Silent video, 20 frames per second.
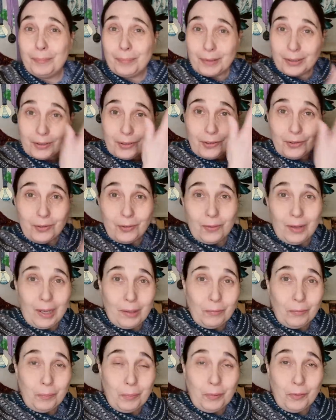But you know,
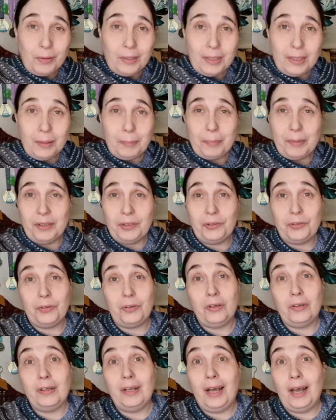I will put in a
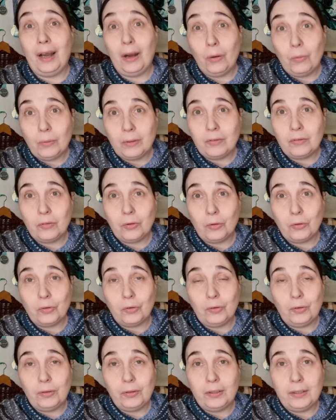picture on how it's going
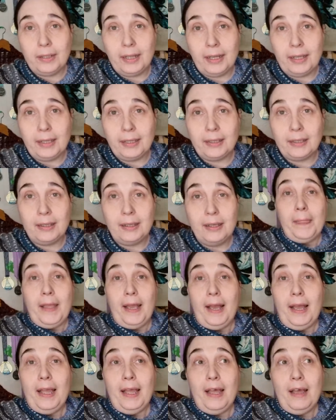to look like.
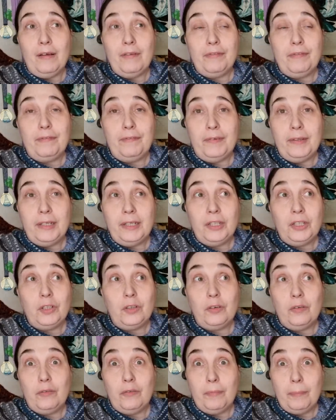I have
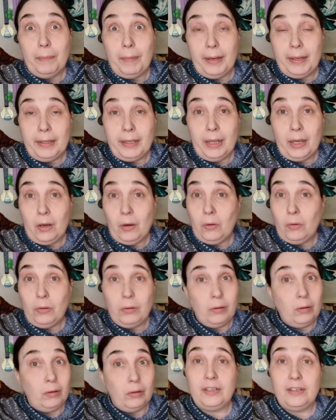finished by
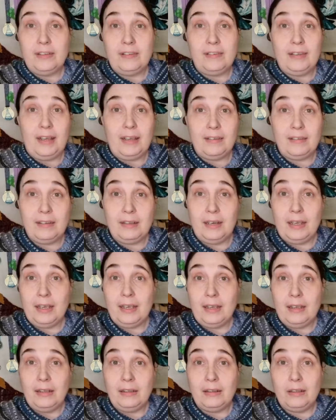now the
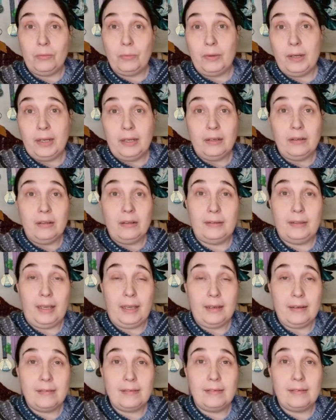Sassenach, the red
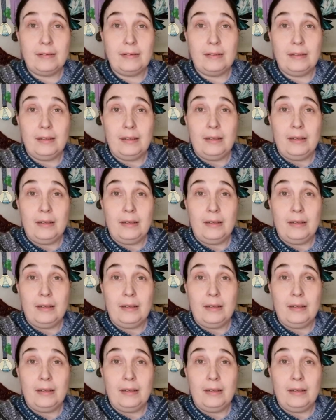text,